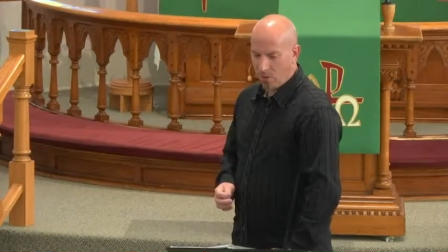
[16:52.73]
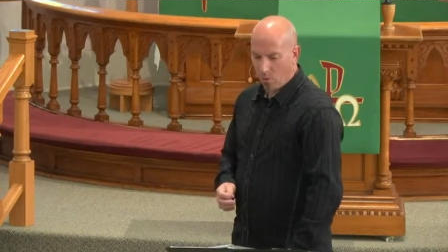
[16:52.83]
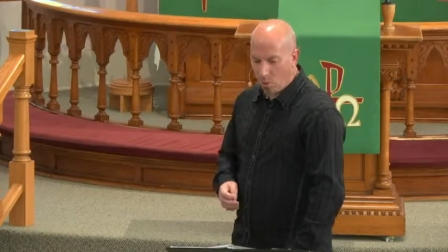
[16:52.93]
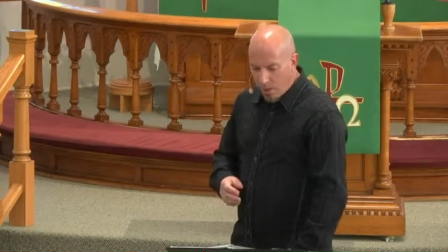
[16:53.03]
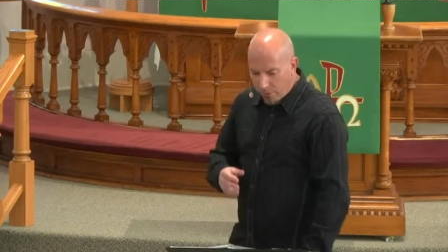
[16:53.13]

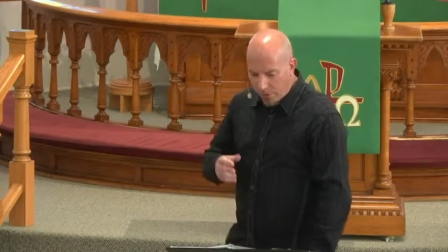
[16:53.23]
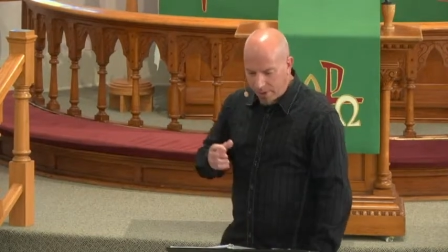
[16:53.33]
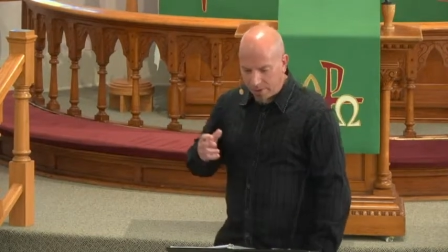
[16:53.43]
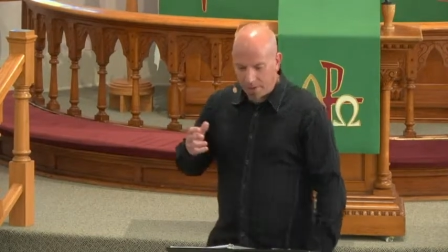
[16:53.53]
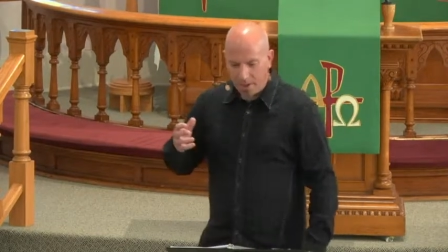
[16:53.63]
What if we
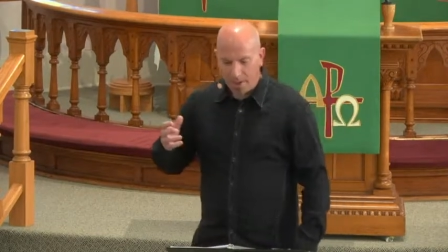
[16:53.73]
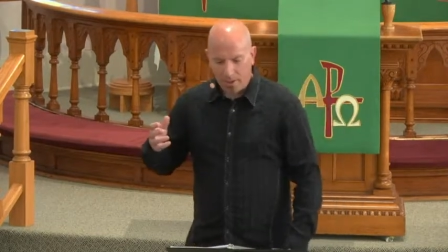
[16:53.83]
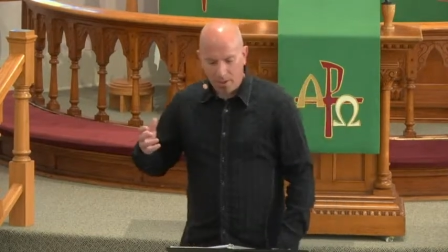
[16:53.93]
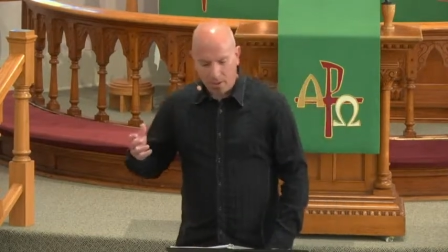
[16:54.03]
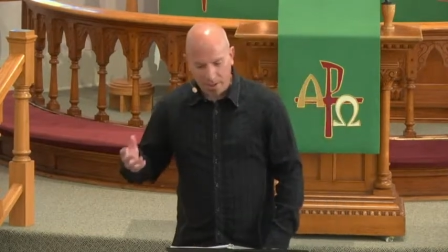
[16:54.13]
could
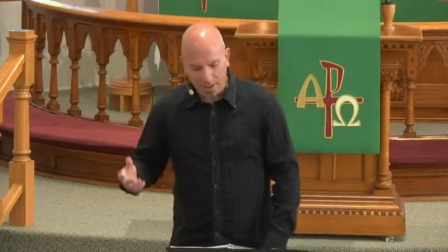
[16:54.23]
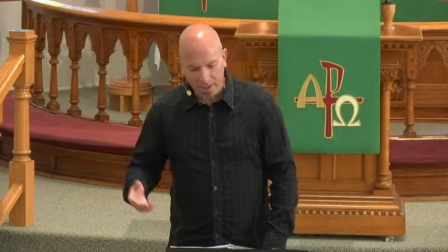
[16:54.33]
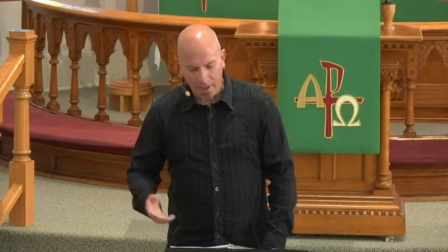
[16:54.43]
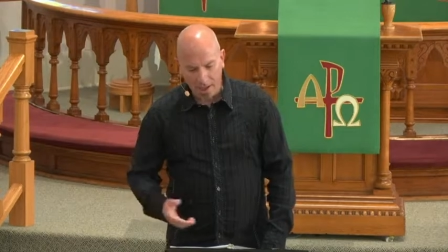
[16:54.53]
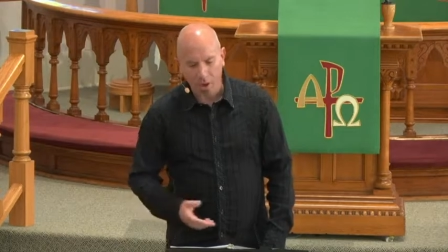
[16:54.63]

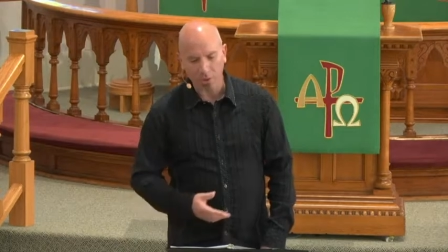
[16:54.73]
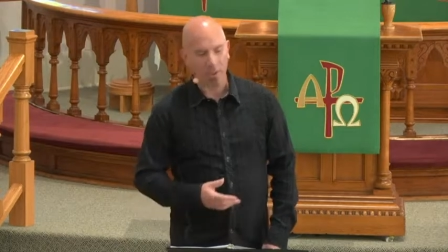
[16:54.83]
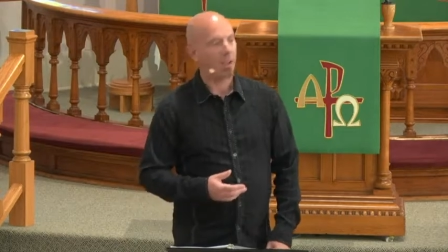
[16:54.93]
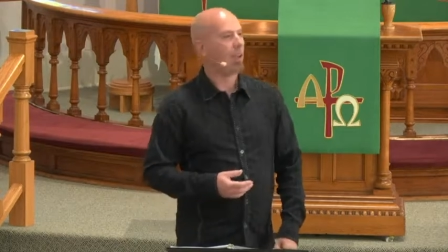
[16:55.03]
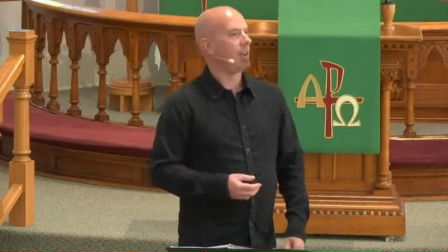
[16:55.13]
get out
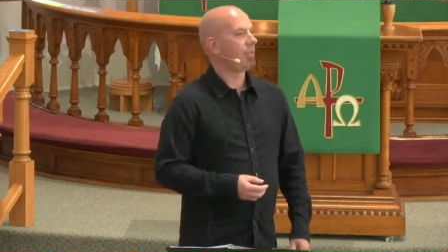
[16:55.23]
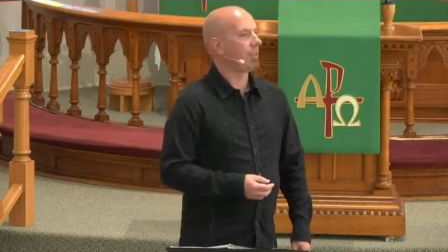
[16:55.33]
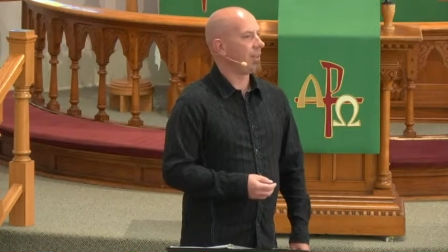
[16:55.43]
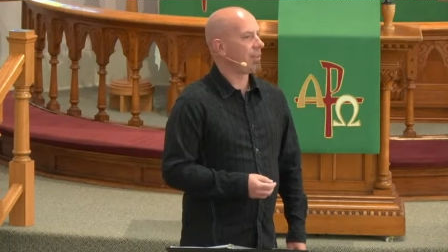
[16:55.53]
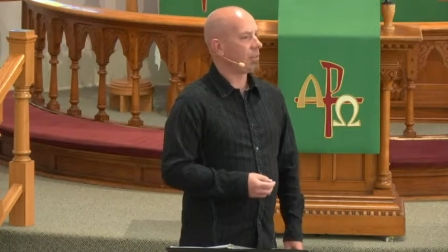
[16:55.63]

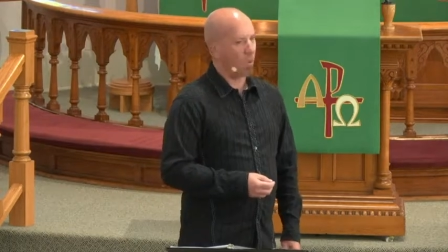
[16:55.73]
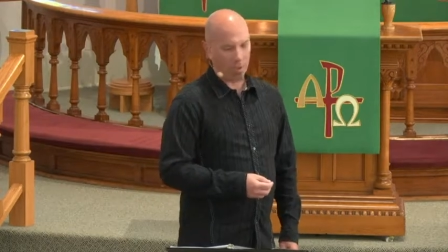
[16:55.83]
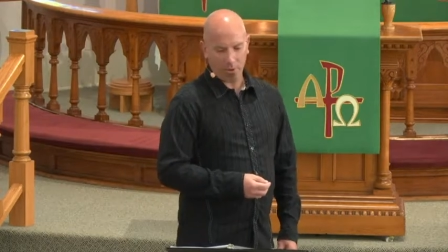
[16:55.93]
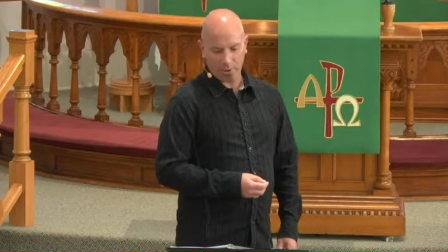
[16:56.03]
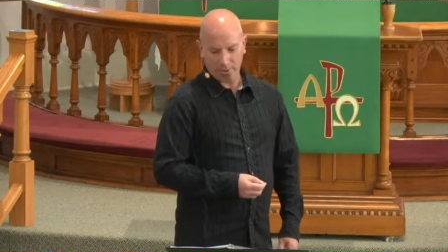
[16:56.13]
of this
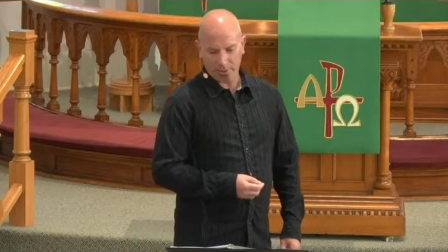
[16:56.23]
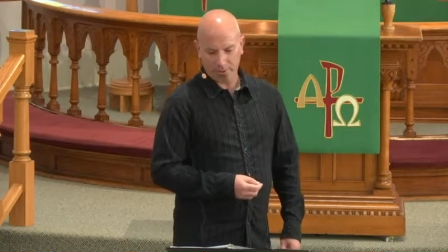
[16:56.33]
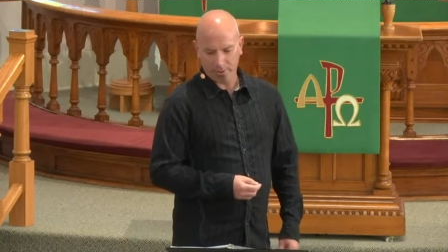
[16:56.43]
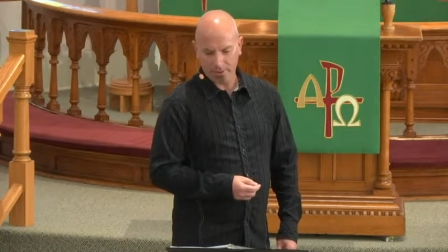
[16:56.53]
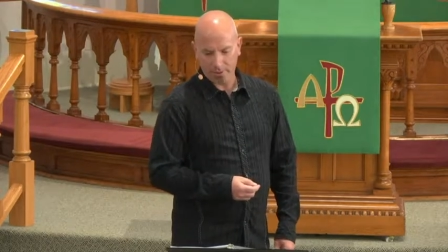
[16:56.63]
wilderness?